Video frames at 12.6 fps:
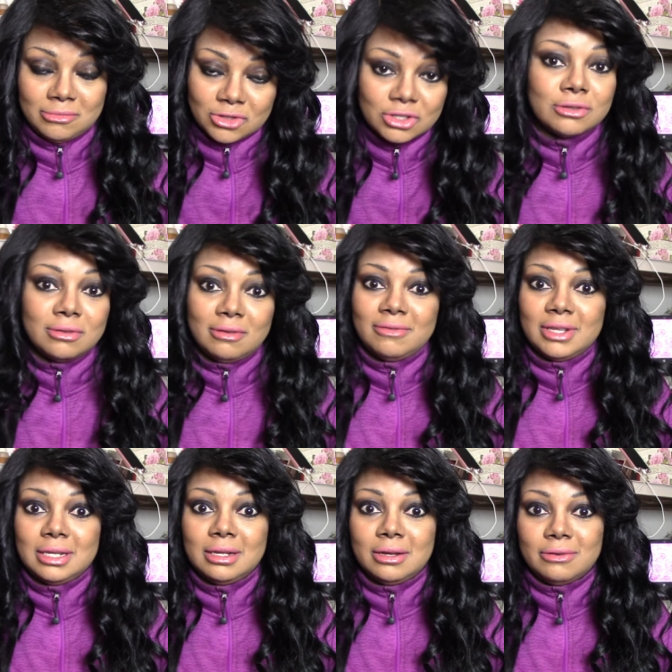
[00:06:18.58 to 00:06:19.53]
do the
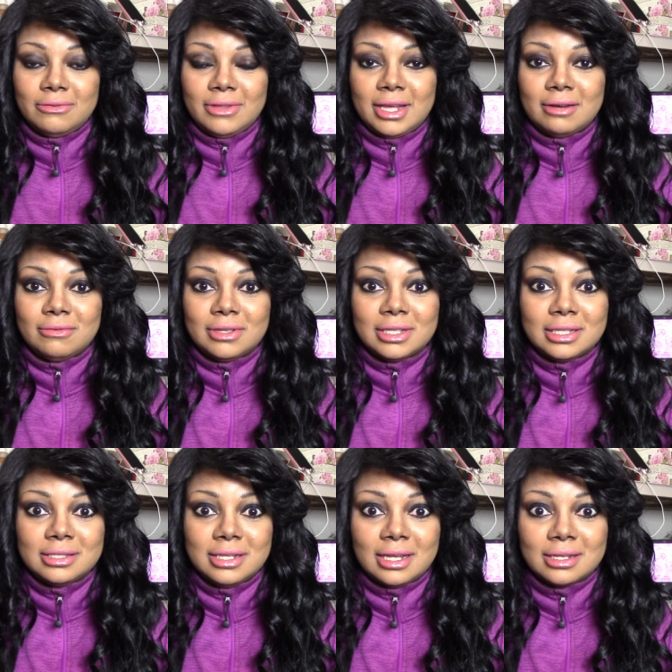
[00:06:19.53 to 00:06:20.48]
video that
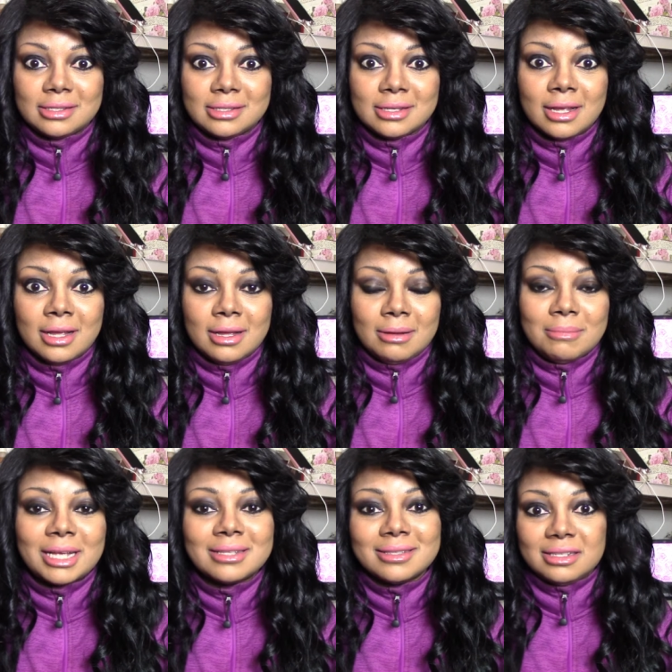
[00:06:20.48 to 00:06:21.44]
really takes
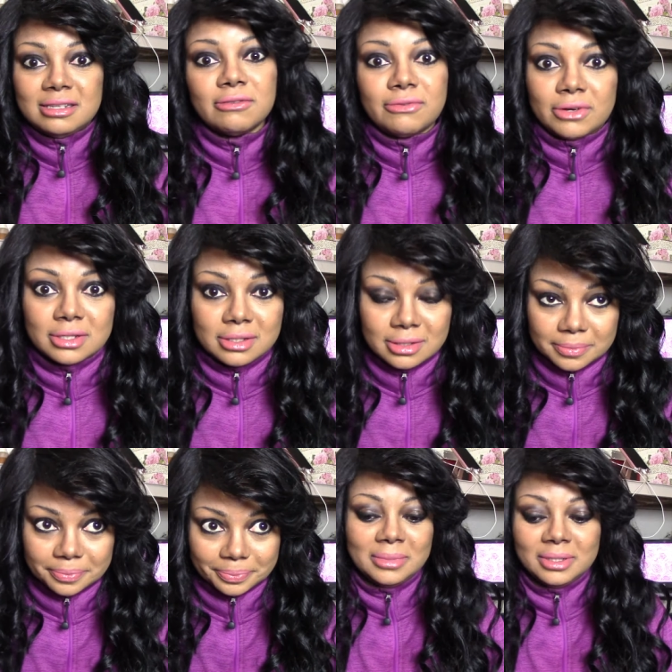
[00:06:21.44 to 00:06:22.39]
makes the difference
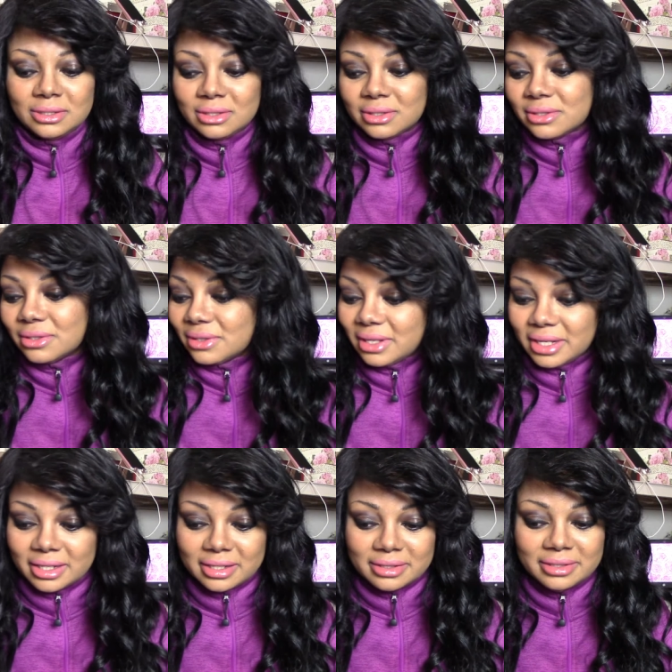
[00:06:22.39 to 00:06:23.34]
there's also
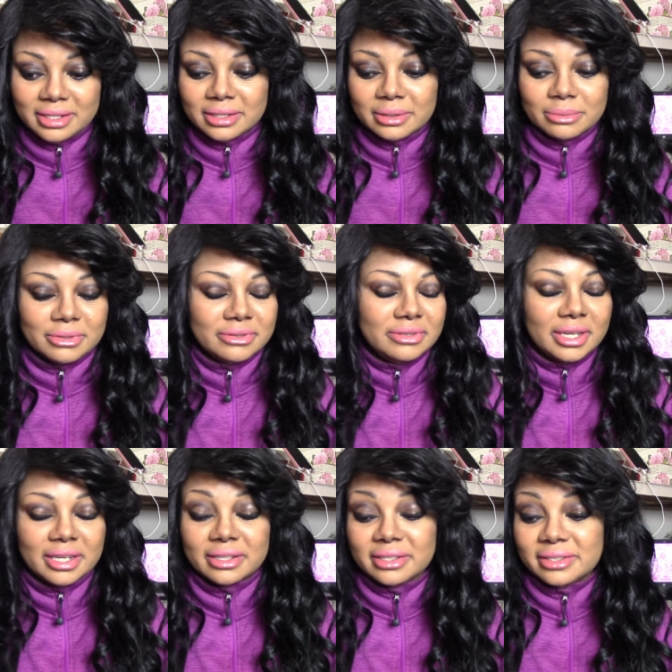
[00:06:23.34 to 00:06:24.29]
like dealing with
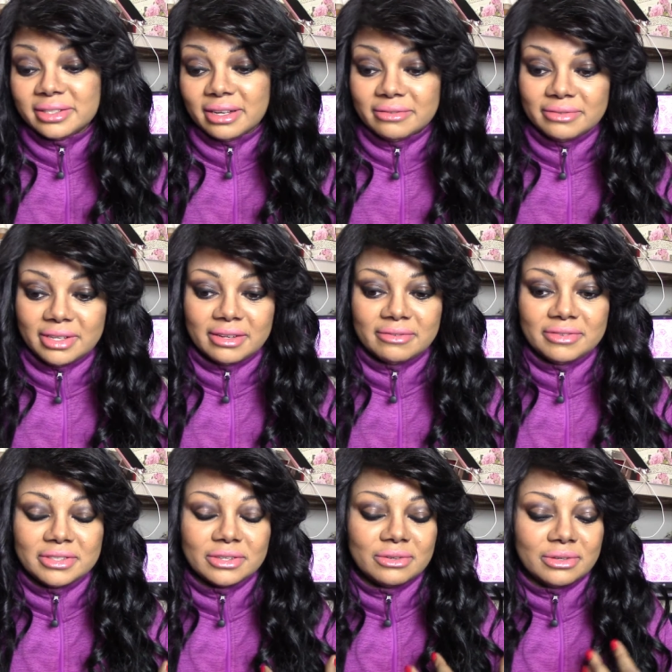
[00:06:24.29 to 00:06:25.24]
daily stuff like
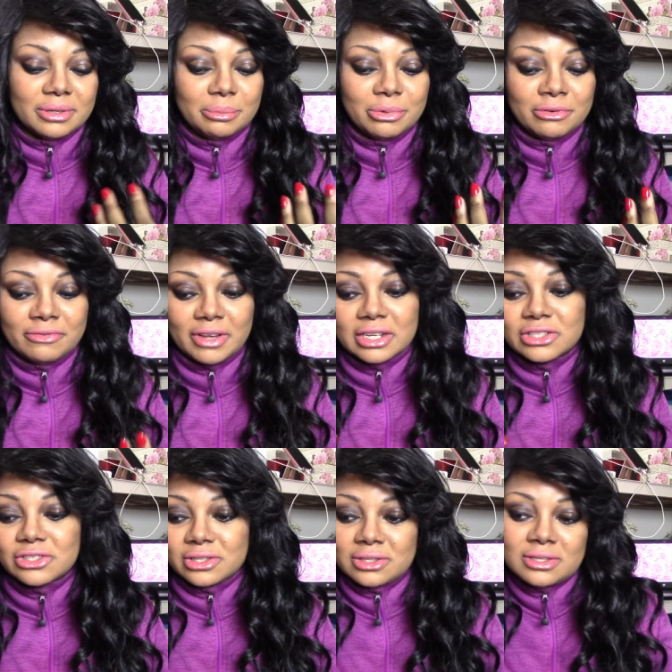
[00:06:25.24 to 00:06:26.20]
physical
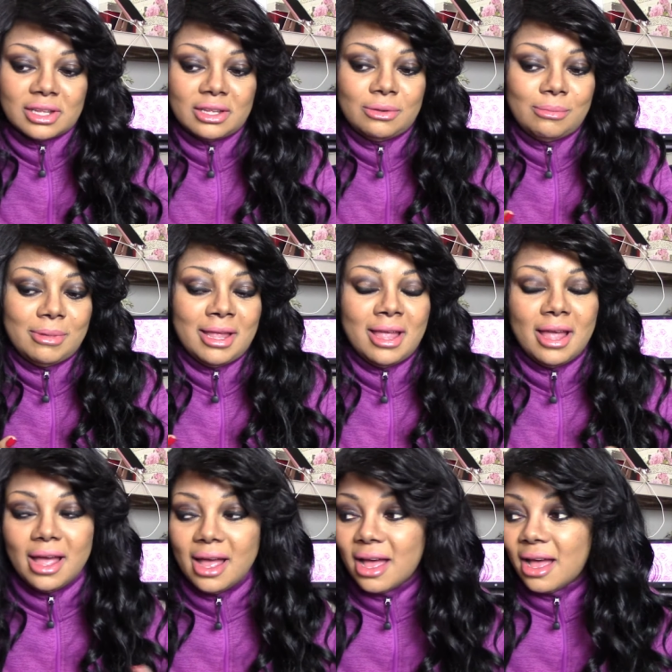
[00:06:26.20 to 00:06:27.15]
imperfections that you may
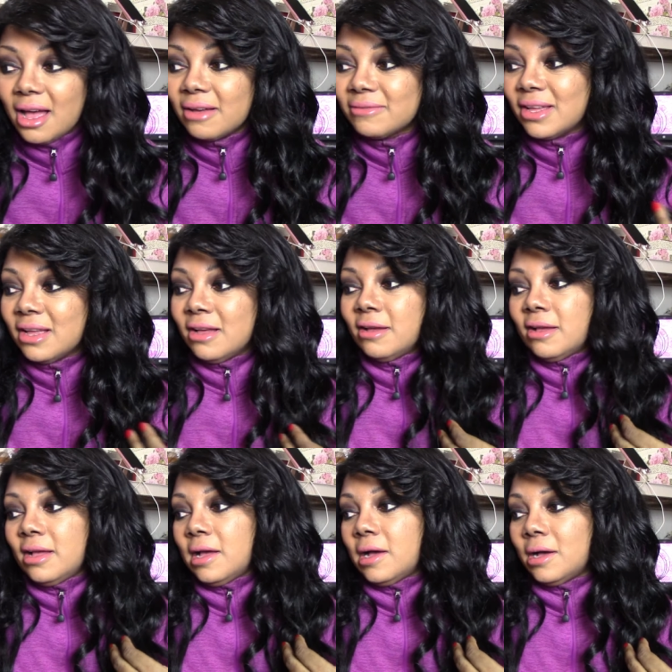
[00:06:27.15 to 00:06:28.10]
have
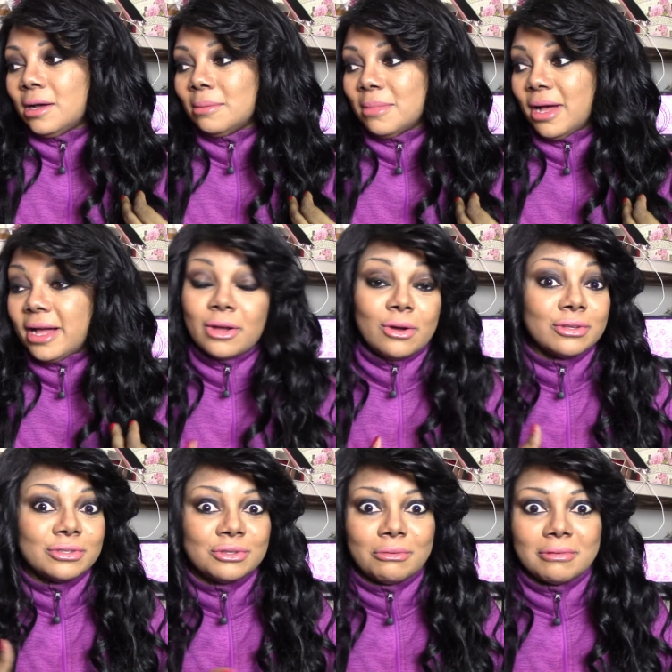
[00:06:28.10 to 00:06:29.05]
um, i
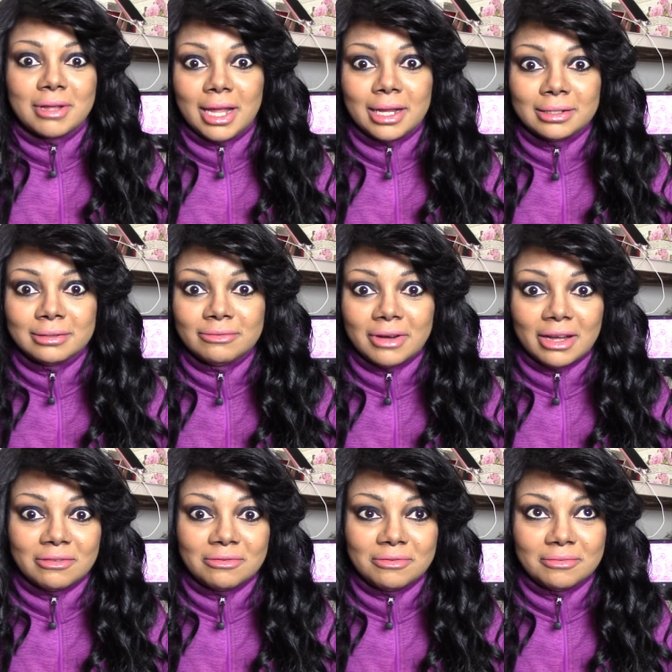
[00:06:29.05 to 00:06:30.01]
also gained
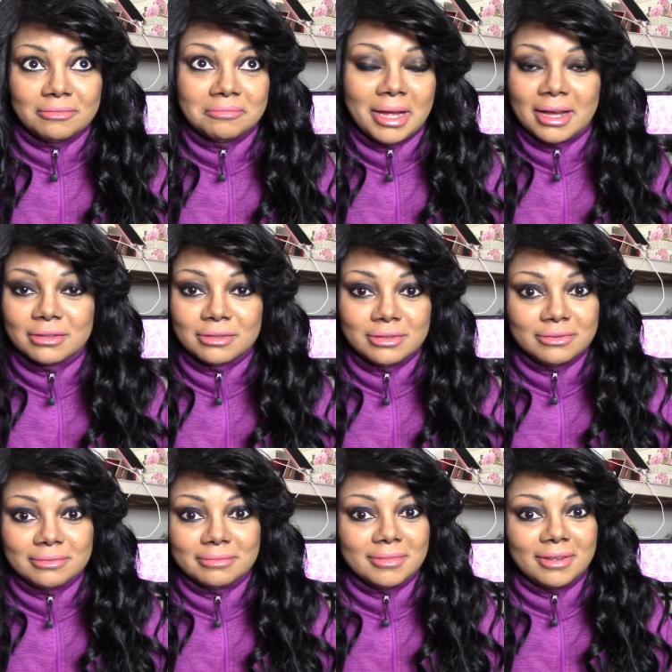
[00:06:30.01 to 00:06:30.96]
five
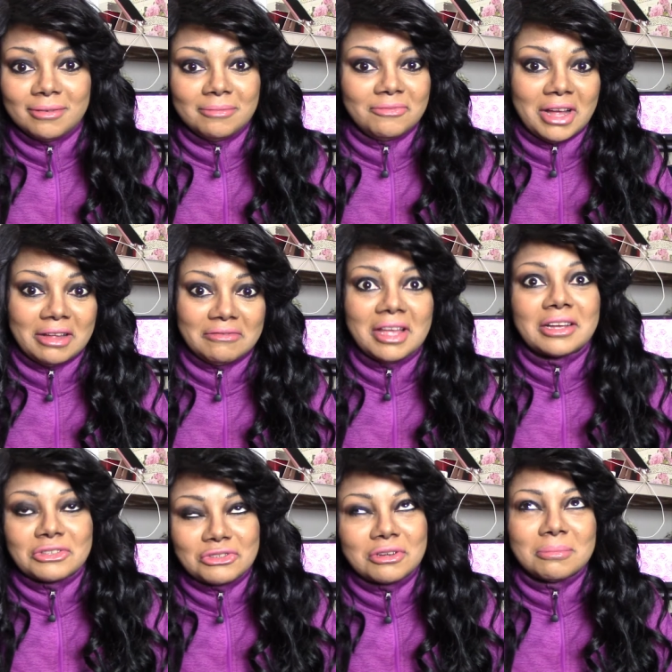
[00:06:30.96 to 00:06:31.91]
pounds five
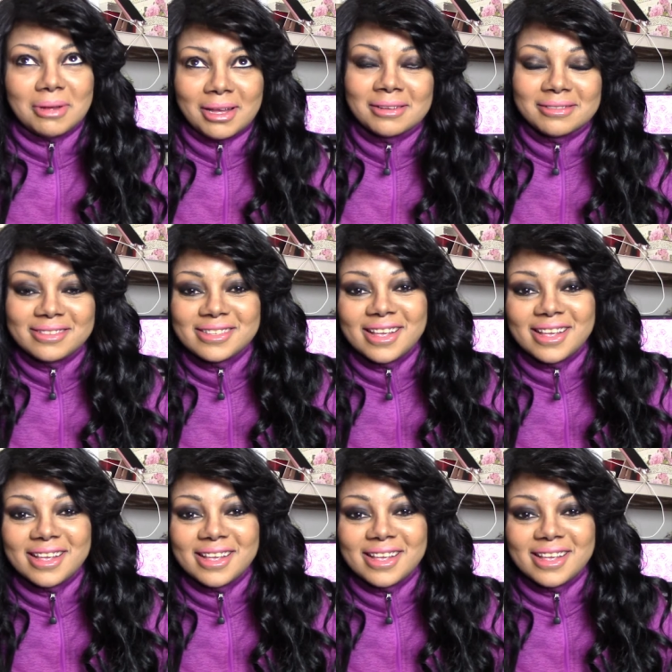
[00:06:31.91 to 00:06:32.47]
extra pounds